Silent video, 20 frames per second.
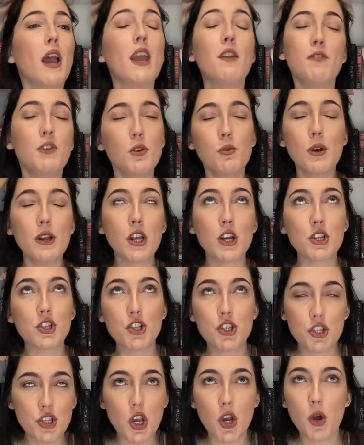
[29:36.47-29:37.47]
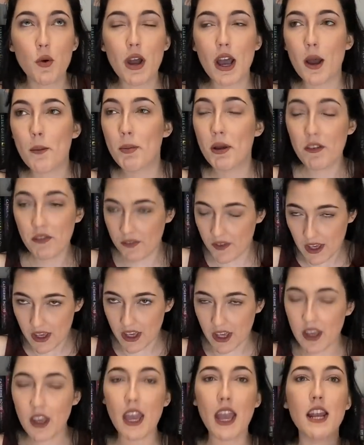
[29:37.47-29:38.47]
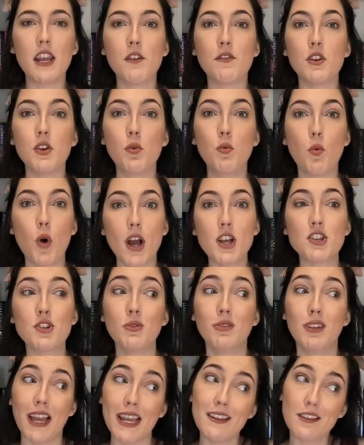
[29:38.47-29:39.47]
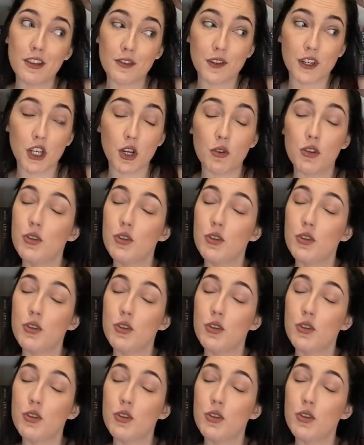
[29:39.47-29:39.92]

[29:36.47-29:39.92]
If you would so prefer, and if you want to like this video,